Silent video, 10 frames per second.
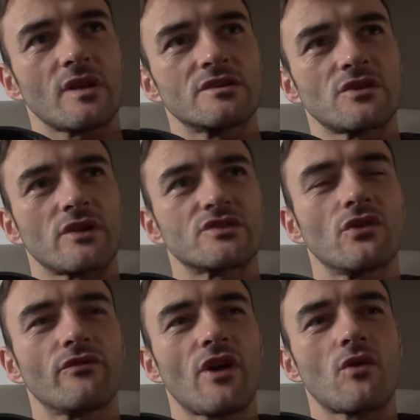So I
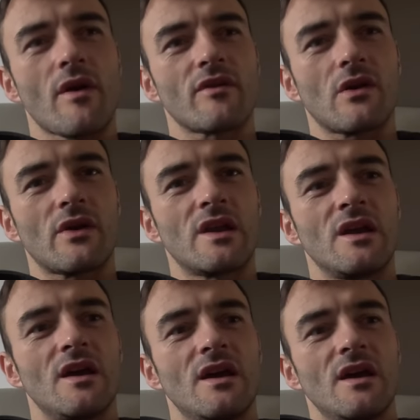sort of know where I'm going.
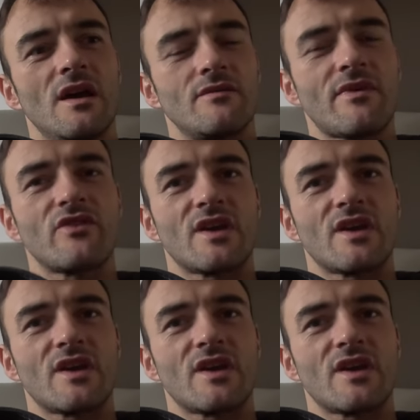I'm very